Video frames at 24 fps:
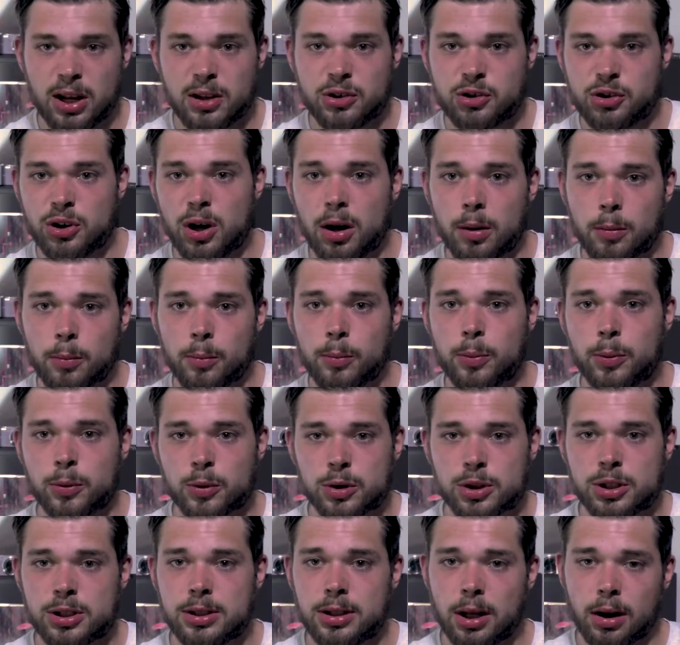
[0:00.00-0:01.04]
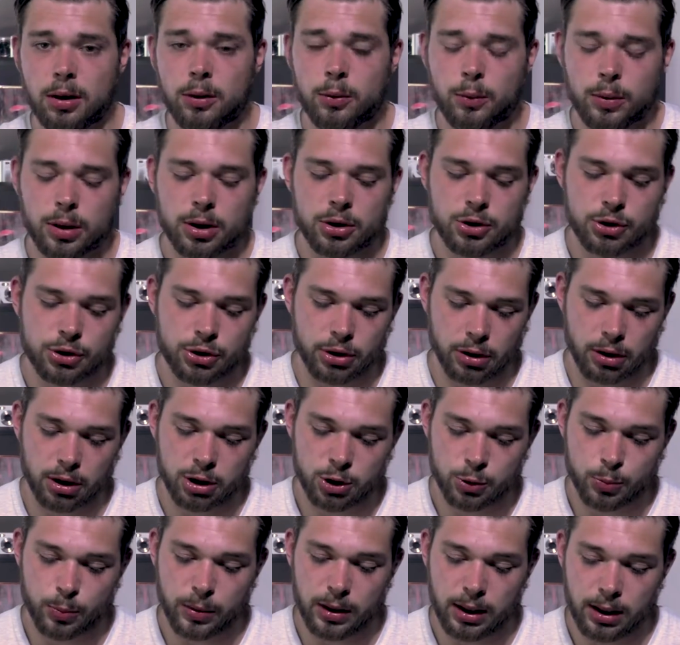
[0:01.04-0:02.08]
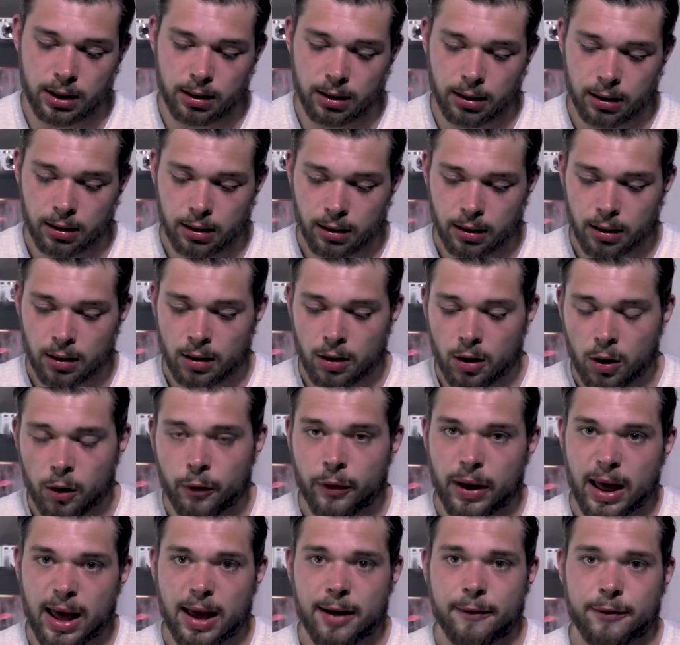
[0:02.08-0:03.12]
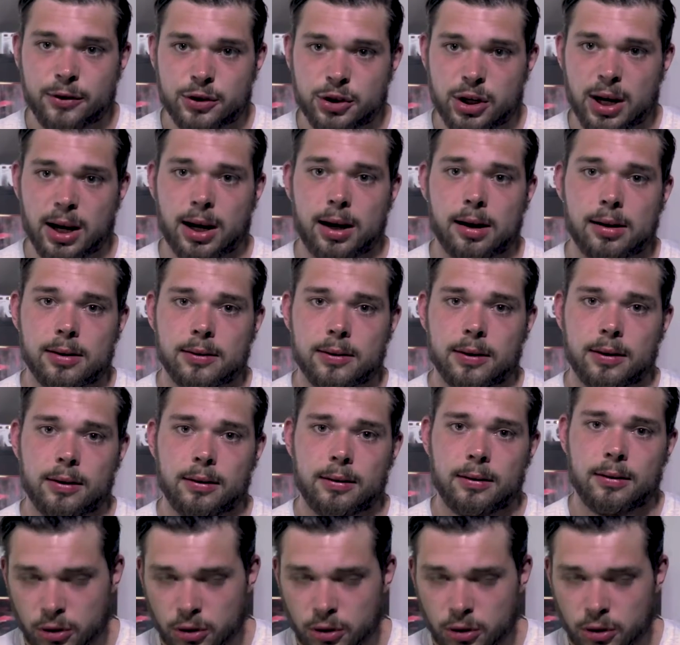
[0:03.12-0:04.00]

That jump was done with a shutter speed of half a second.